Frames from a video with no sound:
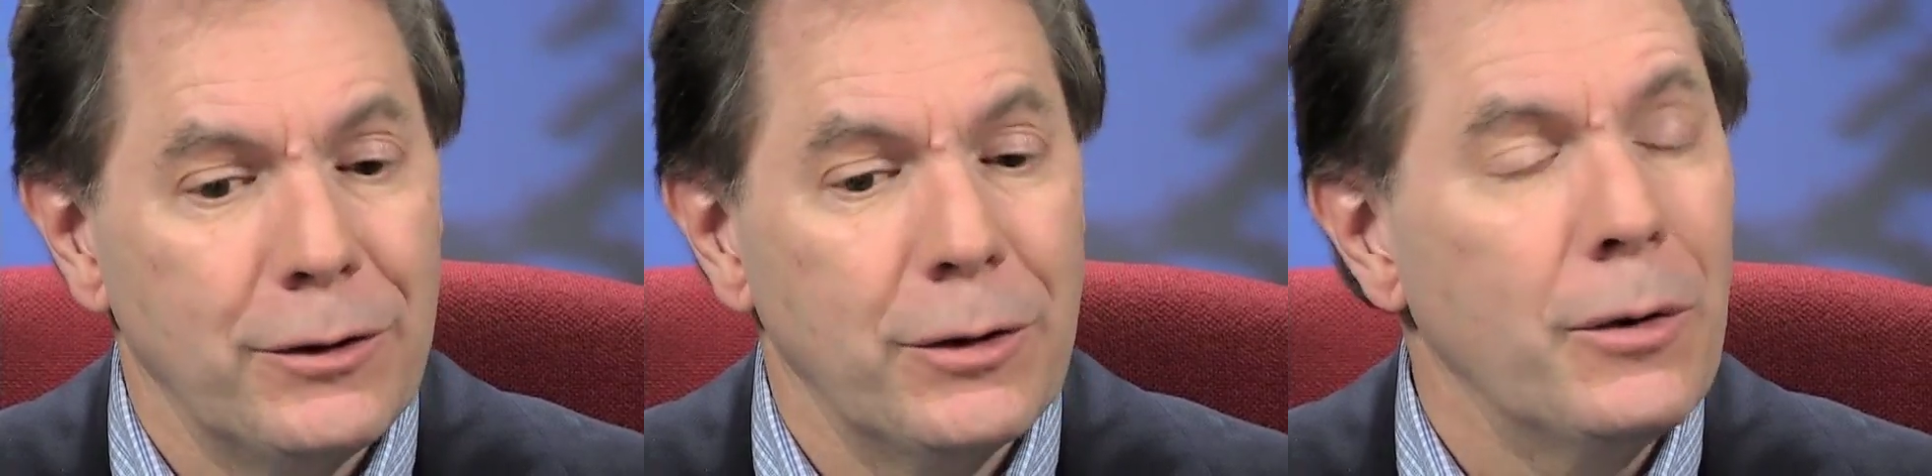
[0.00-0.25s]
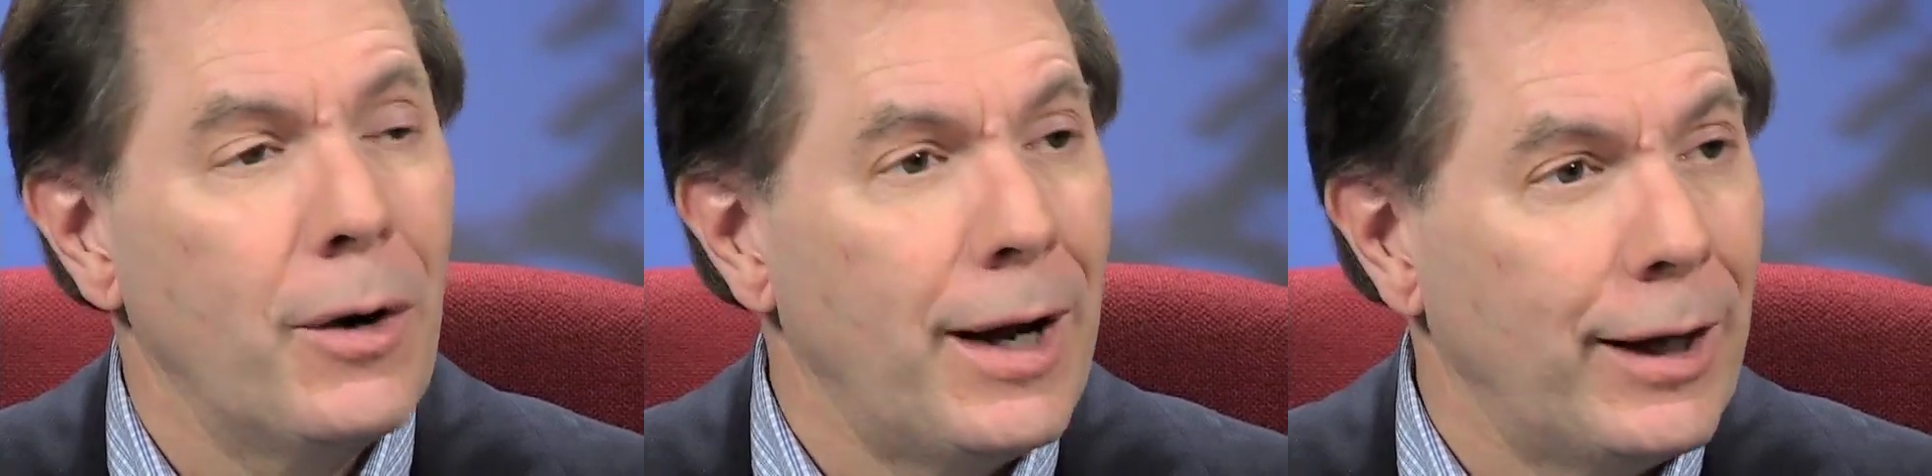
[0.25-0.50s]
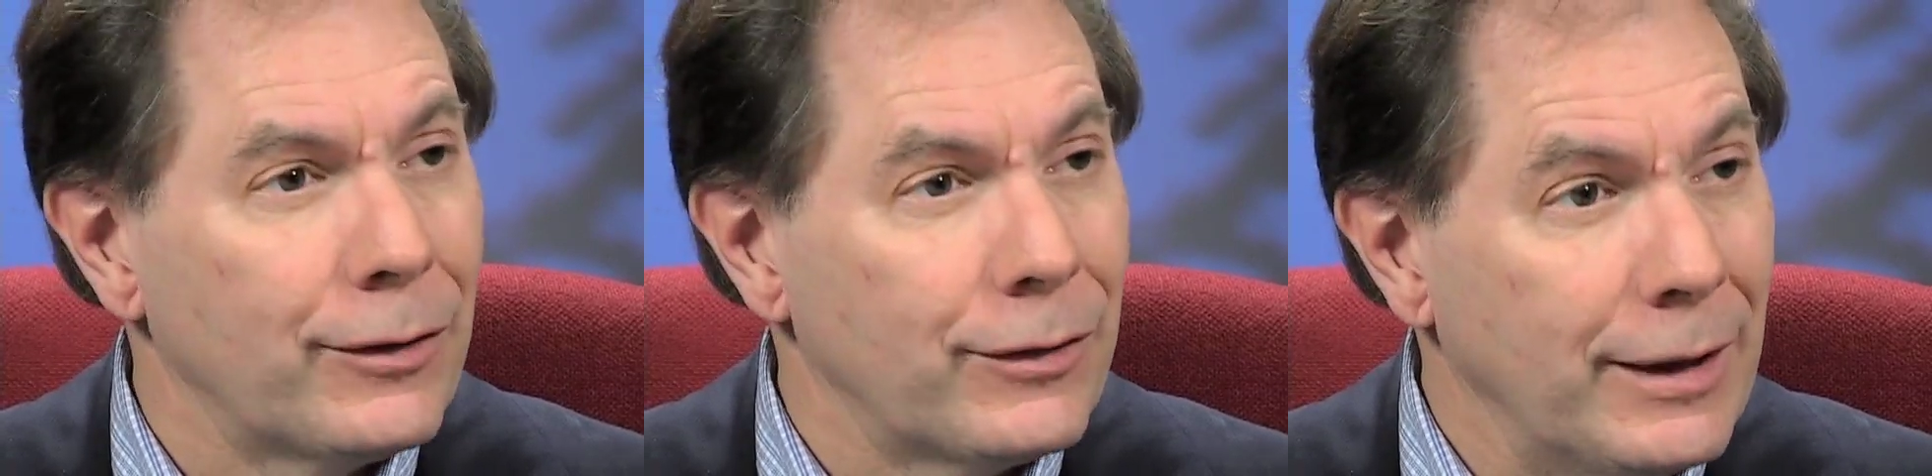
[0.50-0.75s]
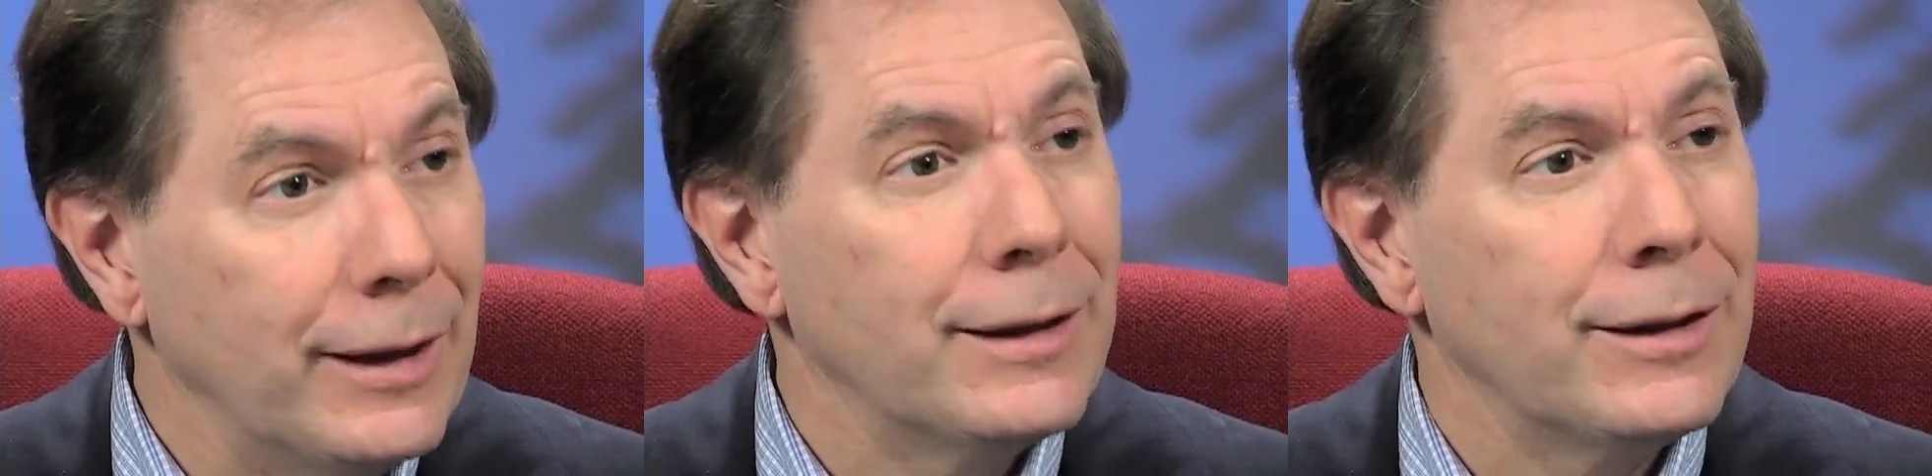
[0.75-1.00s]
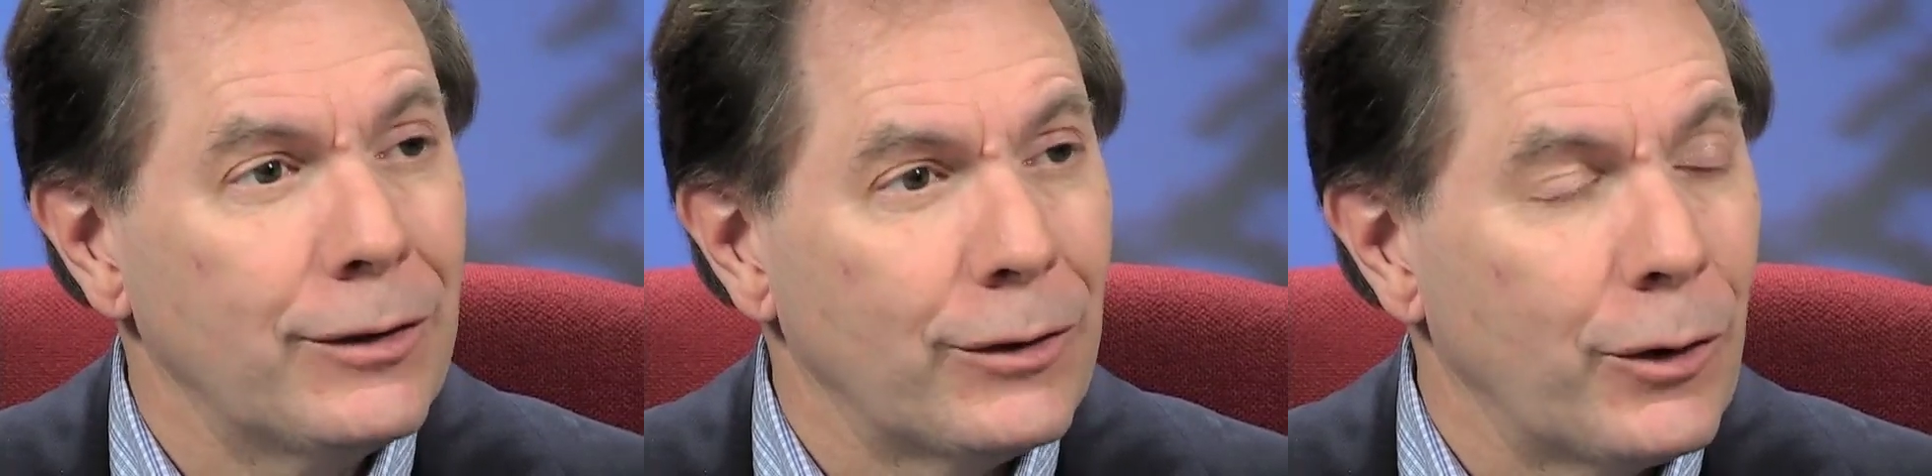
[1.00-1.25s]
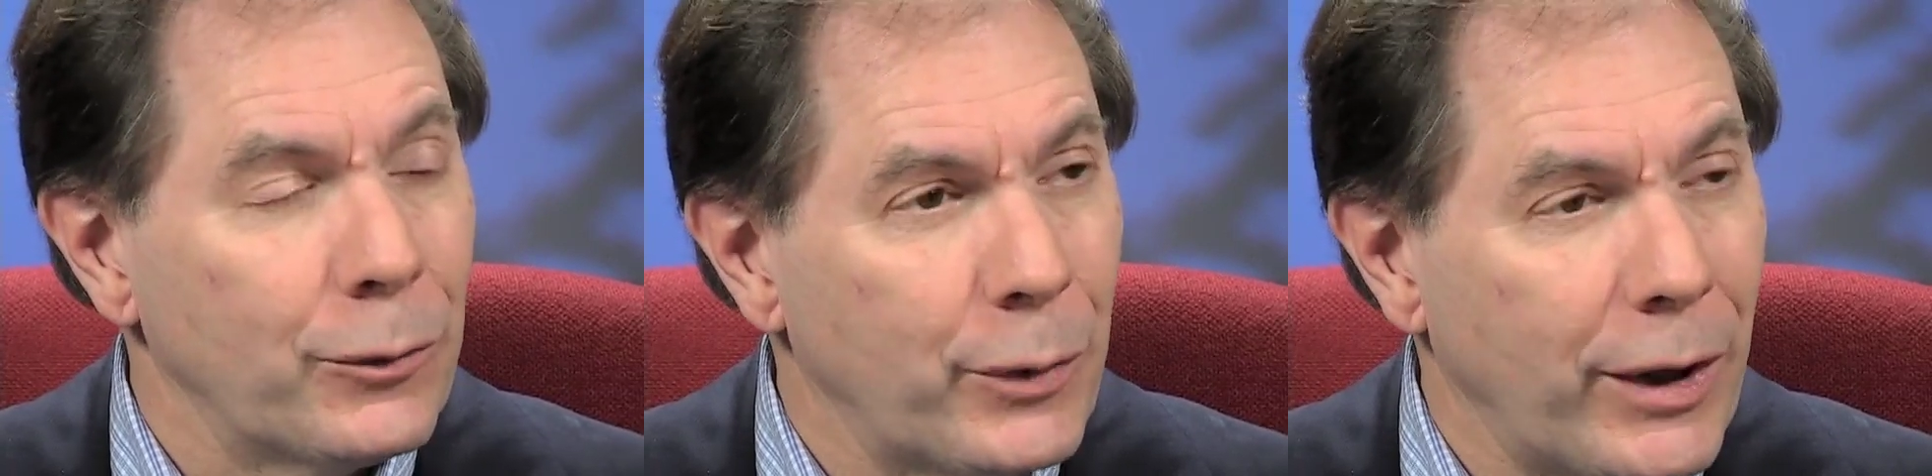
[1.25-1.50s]
to us in
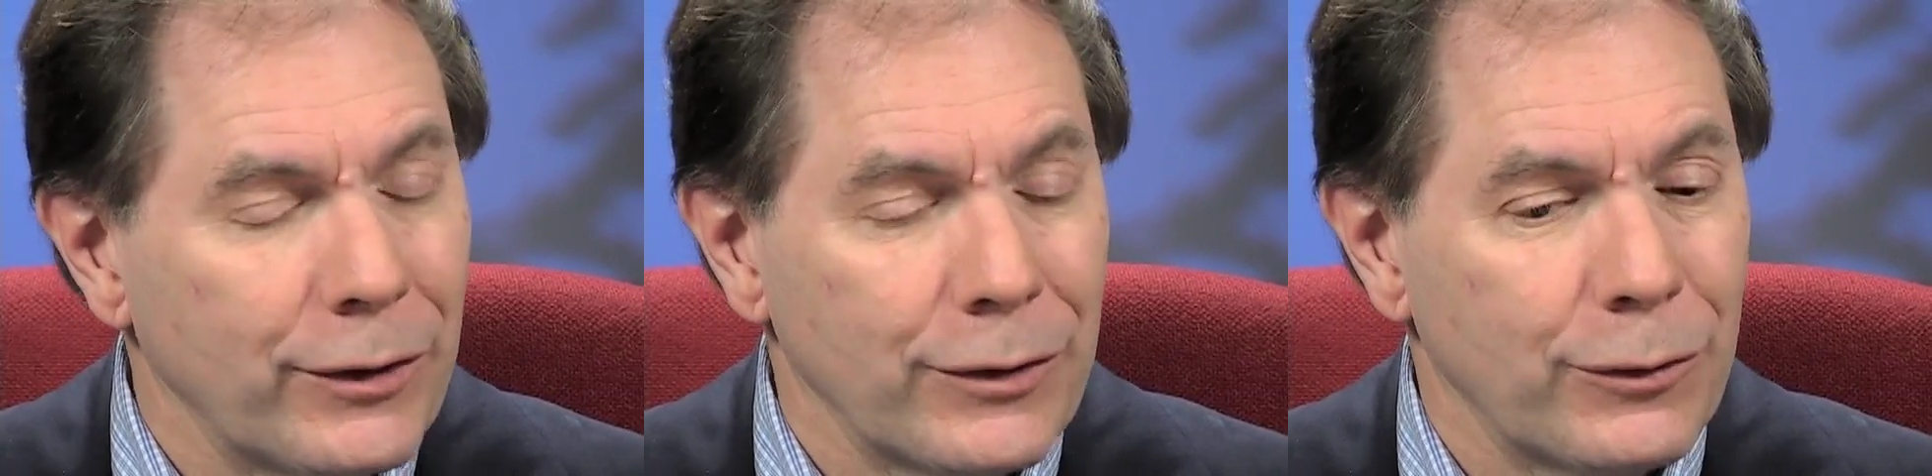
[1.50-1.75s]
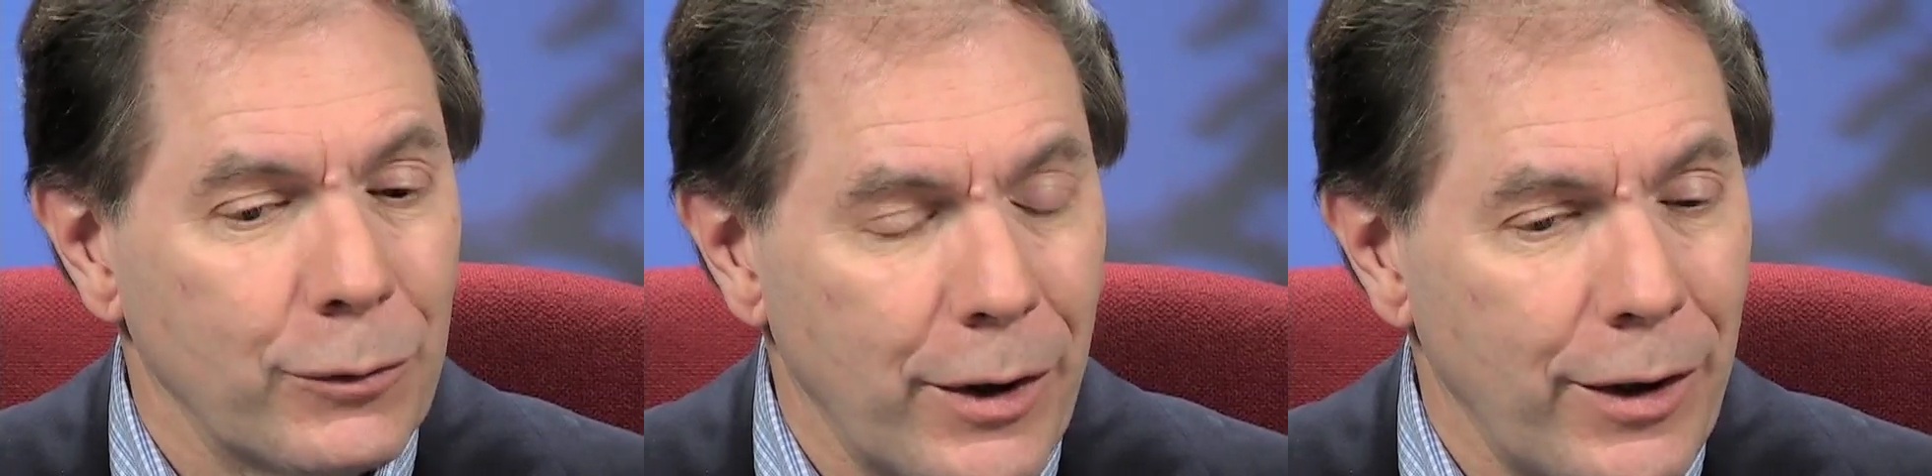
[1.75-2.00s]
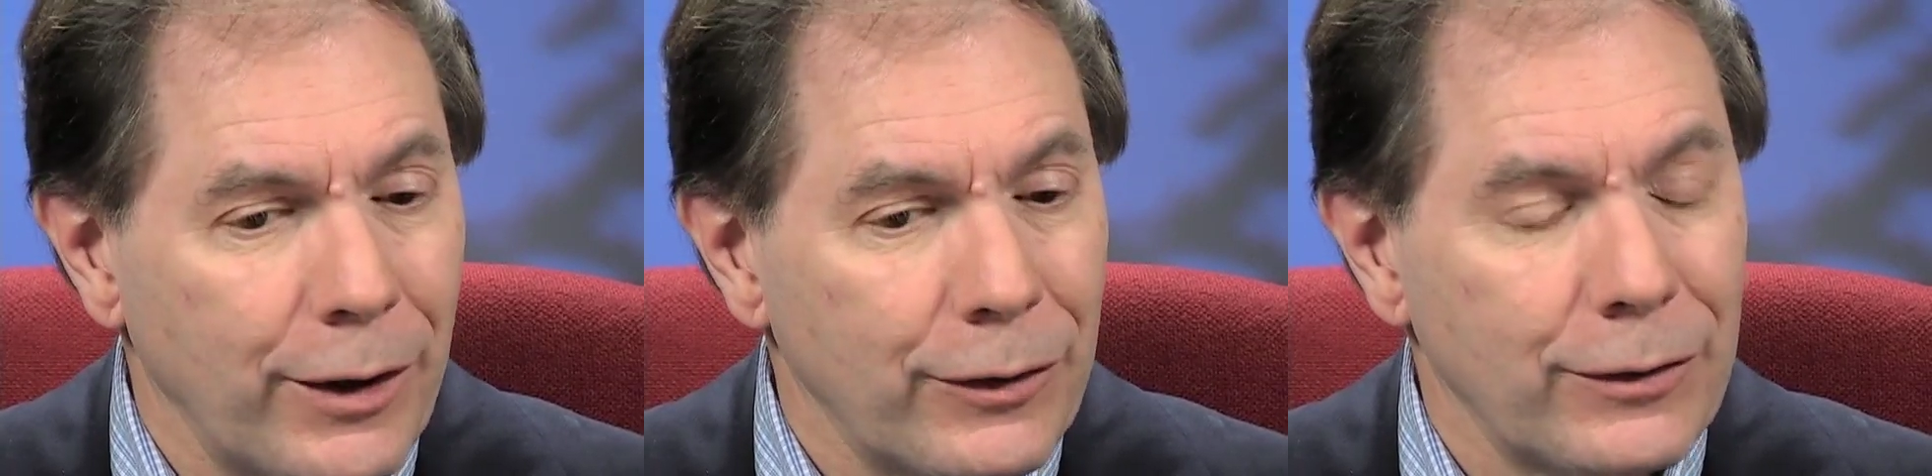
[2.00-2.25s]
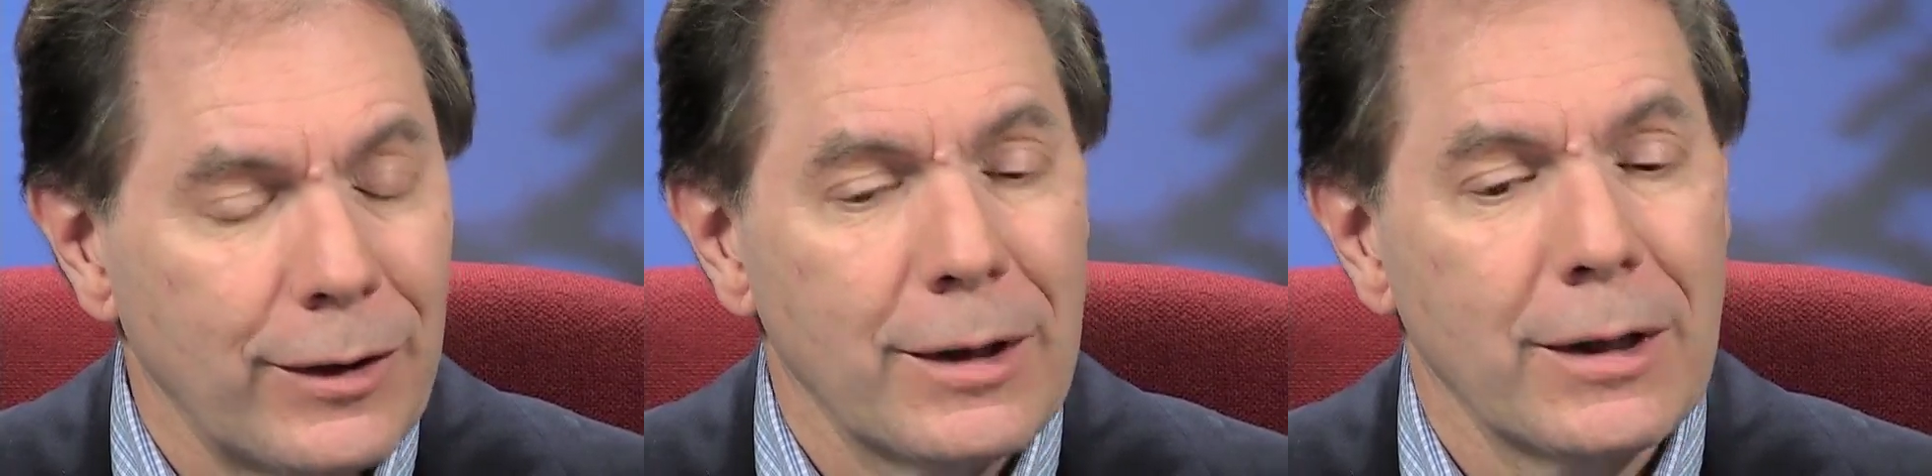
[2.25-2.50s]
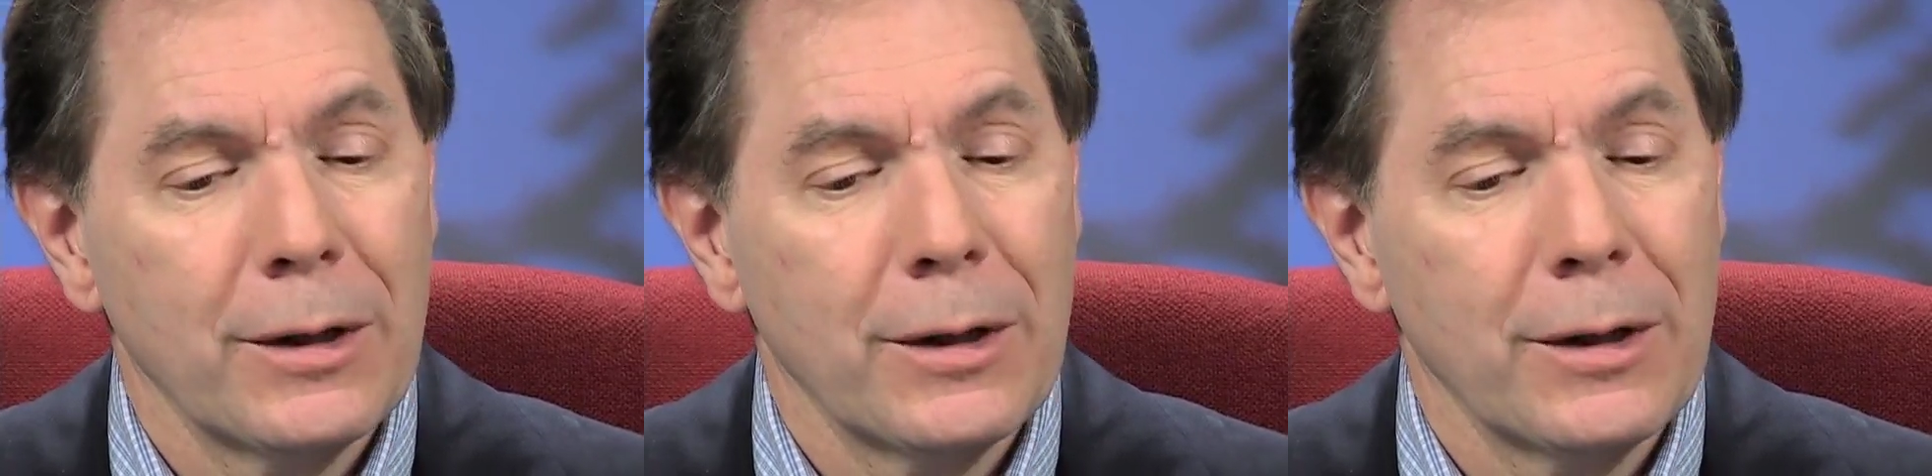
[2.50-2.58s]
his own presence with us